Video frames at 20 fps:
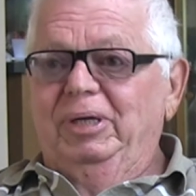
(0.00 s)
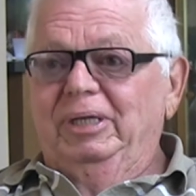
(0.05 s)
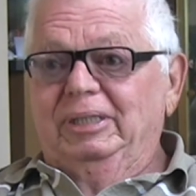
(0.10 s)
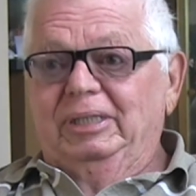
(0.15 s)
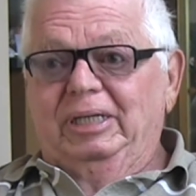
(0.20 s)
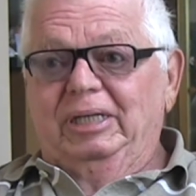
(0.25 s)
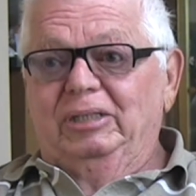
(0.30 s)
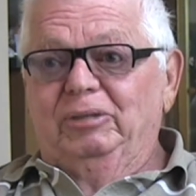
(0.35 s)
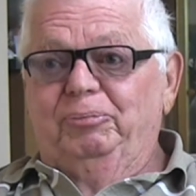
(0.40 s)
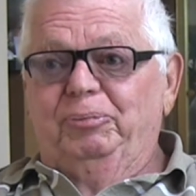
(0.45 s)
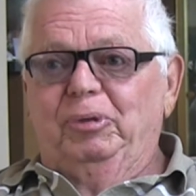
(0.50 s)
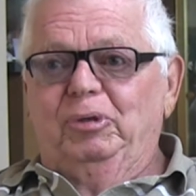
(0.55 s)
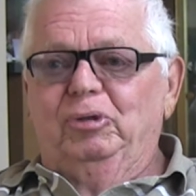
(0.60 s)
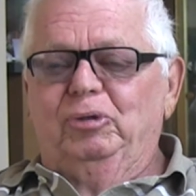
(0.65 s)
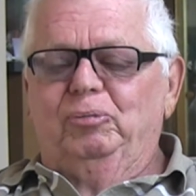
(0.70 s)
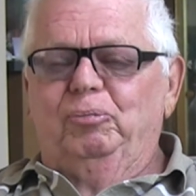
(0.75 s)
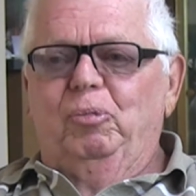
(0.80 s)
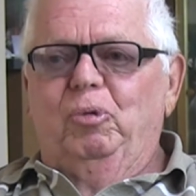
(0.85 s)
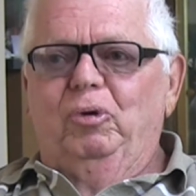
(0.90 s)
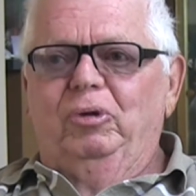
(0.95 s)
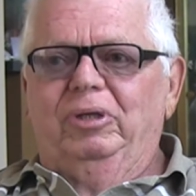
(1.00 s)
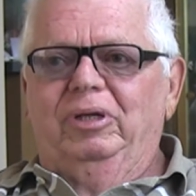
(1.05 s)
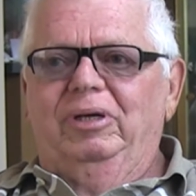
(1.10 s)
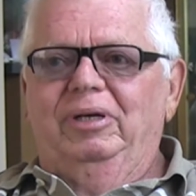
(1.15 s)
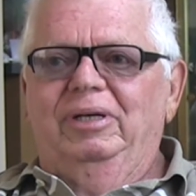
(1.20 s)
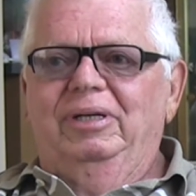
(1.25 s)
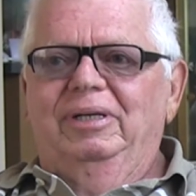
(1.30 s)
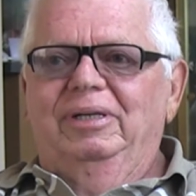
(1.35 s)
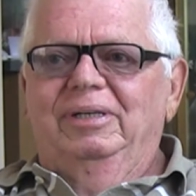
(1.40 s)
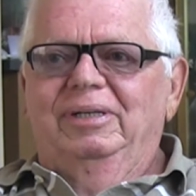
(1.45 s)
because I experienced more
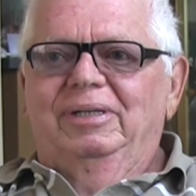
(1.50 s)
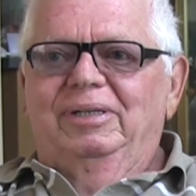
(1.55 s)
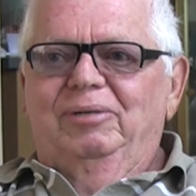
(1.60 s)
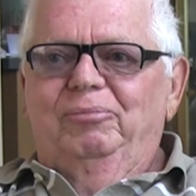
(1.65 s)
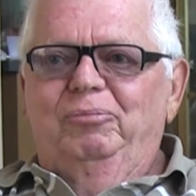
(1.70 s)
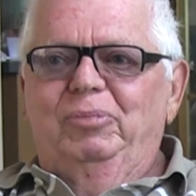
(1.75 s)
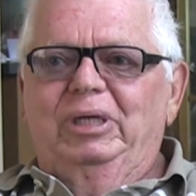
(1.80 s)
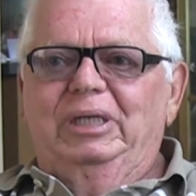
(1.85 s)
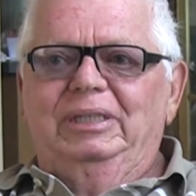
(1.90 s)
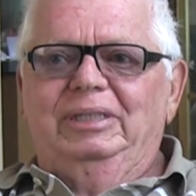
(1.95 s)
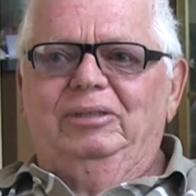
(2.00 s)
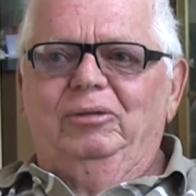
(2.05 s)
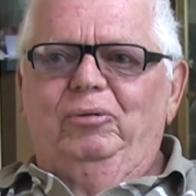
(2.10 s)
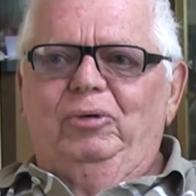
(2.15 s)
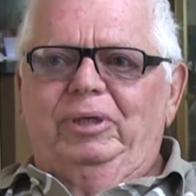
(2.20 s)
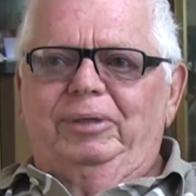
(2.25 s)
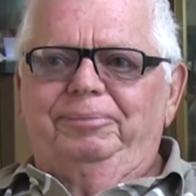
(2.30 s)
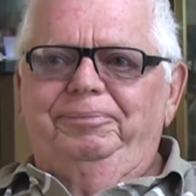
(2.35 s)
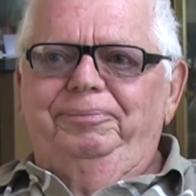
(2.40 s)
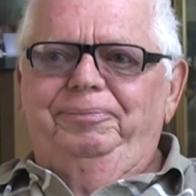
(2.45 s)
than Minnesota.